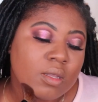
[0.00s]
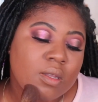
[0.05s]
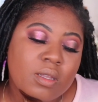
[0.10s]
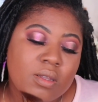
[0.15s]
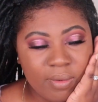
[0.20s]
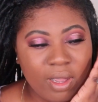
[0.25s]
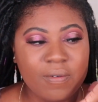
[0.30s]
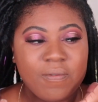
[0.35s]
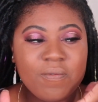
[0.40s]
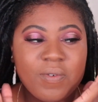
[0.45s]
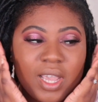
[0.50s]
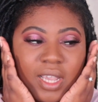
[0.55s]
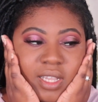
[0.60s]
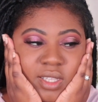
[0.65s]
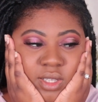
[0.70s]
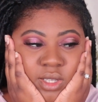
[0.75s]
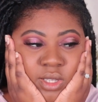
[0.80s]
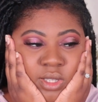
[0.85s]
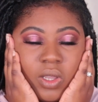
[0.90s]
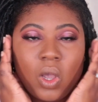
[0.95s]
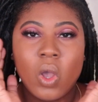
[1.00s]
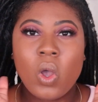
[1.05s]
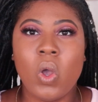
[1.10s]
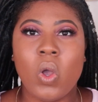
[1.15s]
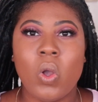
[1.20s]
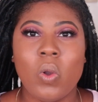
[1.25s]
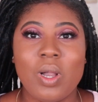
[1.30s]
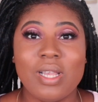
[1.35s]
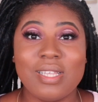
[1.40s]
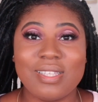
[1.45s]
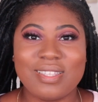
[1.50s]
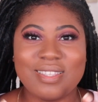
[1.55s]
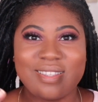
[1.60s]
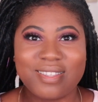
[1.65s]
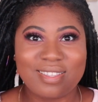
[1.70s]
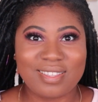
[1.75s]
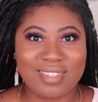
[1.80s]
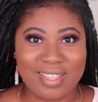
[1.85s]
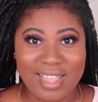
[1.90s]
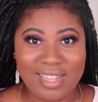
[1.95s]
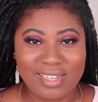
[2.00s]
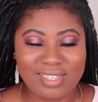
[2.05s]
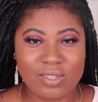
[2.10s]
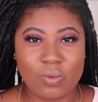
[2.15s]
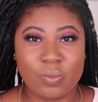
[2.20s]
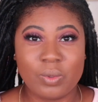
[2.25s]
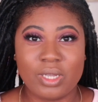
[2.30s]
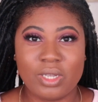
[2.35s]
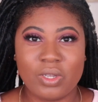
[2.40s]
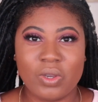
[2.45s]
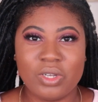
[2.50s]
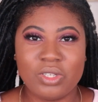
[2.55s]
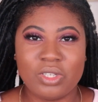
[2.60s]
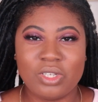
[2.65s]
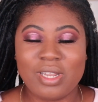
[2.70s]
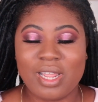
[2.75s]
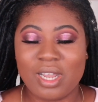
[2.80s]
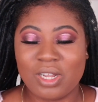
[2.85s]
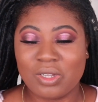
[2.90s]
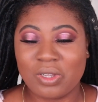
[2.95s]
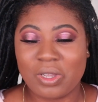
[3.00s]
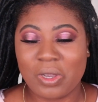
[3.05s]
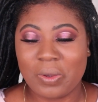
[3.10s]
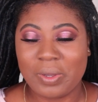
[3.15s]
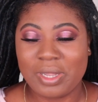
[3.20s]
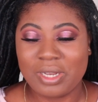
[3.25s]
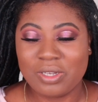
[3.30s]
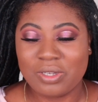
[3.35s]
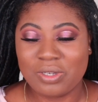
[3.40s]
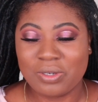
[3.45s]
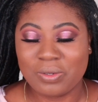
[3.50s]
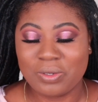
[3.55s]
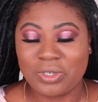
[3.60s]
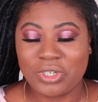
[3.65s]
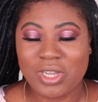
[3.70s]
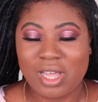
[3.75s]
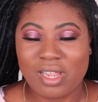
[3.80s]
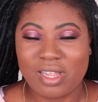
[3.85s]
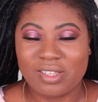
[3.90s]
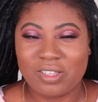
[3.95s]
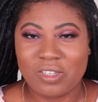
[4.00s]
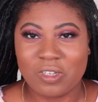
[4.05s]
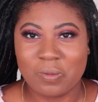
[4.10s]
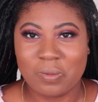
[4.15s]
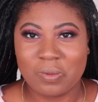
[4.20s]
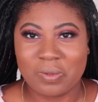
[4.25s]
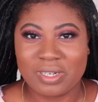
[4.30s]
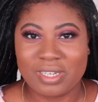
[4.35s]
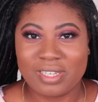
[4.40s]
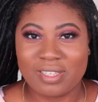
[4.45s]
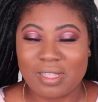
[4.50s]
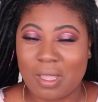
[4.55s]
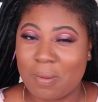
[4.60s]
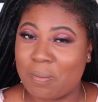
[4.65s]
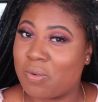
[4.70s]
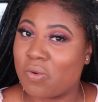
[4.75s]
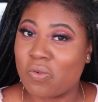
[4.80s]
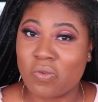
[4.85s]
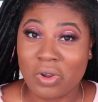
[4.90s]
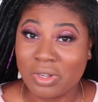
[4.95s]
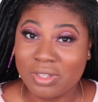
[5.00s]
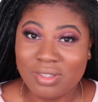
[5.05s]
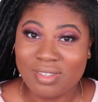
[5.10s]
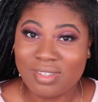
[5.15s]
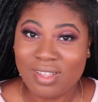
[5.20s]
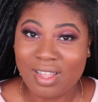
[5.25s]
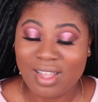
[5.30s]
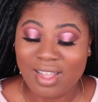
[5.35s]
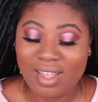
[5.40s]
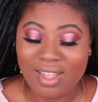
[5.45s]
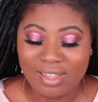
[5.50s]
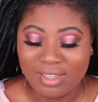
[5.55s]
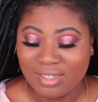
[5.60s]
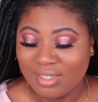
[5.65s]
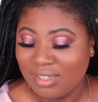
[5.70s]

My face is all set. We're going to now go into Charlotte Tilbury's bronzer.